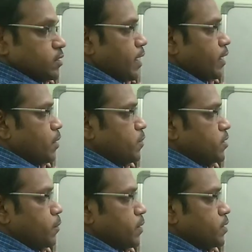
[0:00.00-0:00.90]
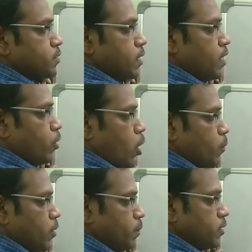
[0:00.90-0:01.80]
This diagram represents like a
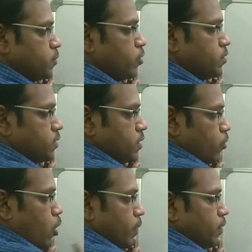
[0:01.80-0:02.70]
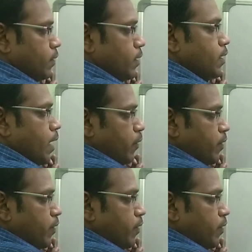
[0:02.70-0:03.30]
common base because it's a common.